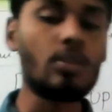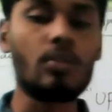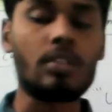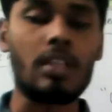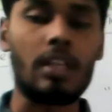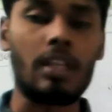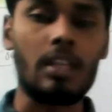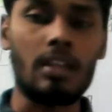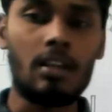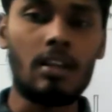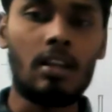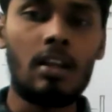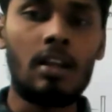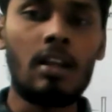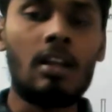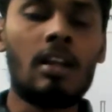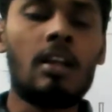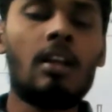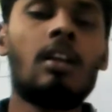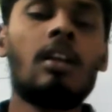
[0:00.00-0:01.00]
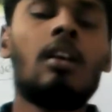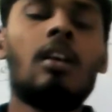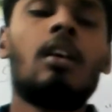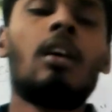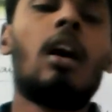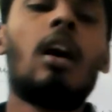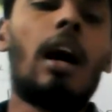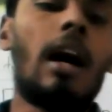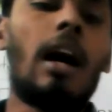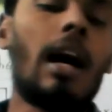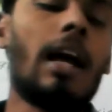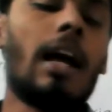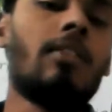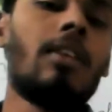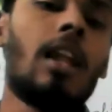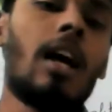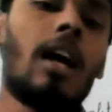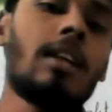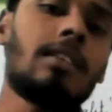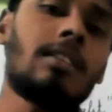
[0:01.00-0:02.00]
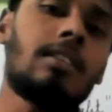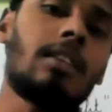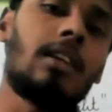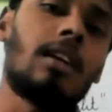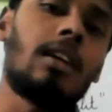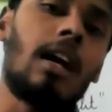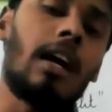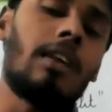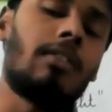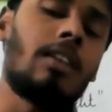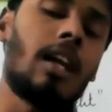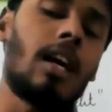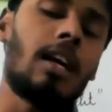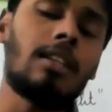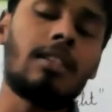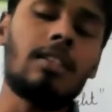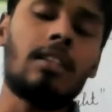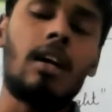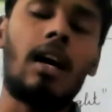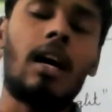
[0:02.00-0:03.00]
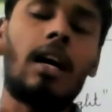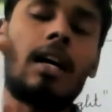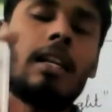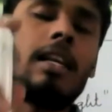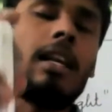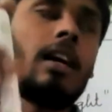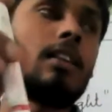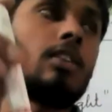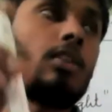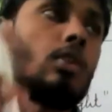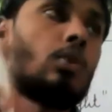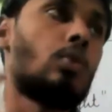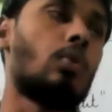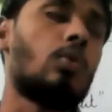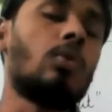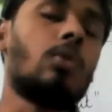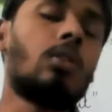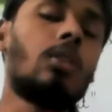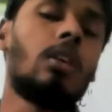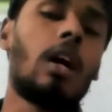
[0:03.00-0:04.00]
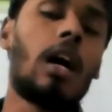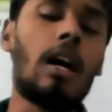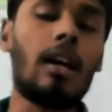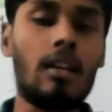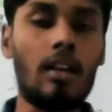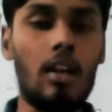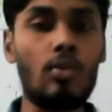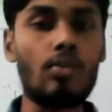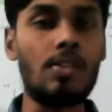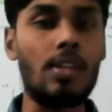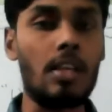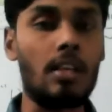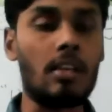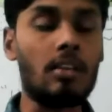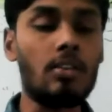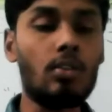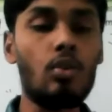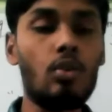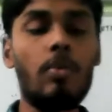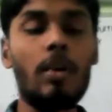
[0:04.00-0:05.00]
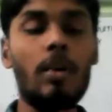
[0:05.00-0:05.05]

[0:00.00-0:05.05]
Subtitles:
you see. I will ask Hari or you or Kaushik to